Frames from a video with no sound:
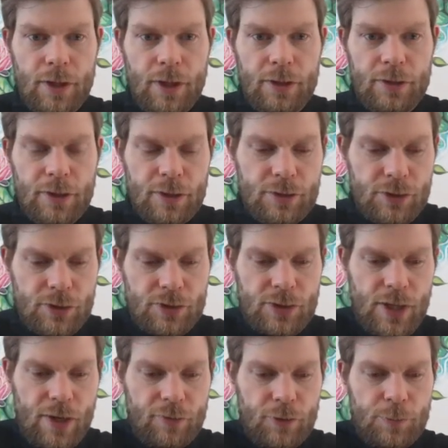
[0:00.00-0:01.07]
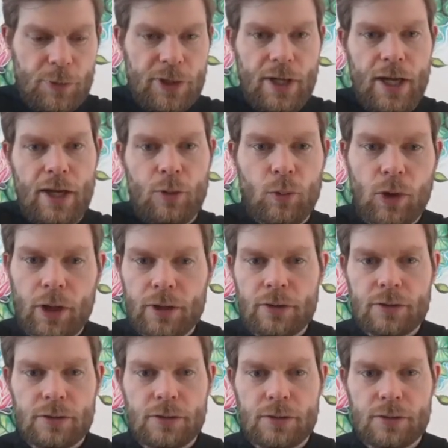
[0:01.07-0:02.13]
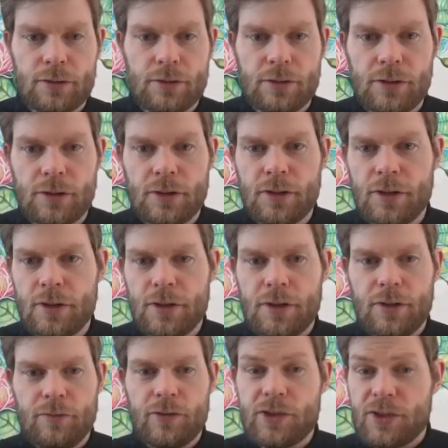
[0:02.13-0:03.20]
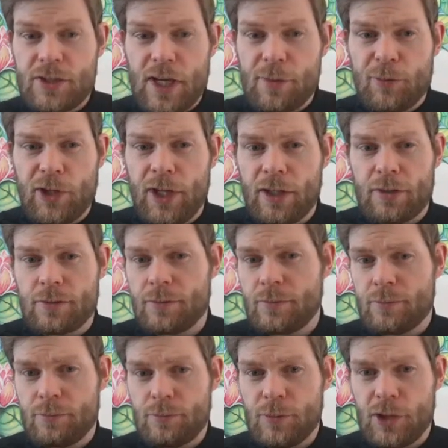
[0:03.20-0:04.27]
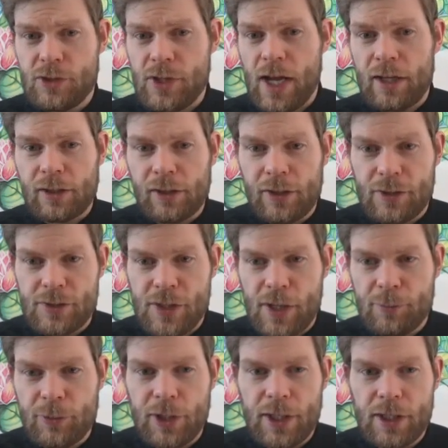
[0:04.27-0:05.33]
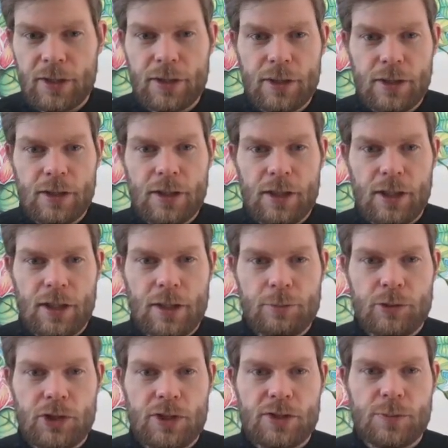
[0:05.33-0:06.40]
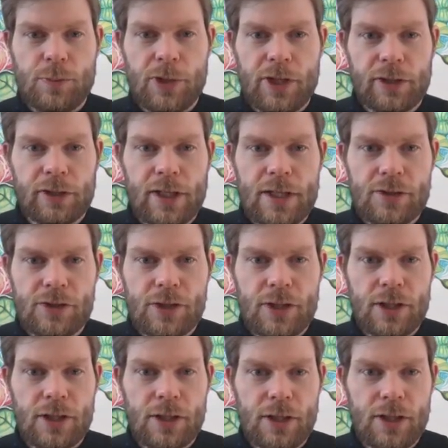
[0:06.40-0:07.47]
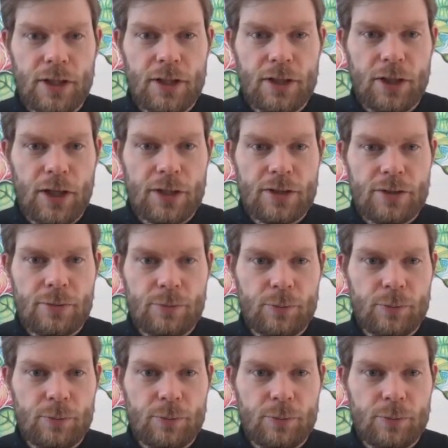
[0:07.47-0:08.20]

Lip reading: And then just have it be A1. Same thing, exactly the same thing. I'm just being lazy and not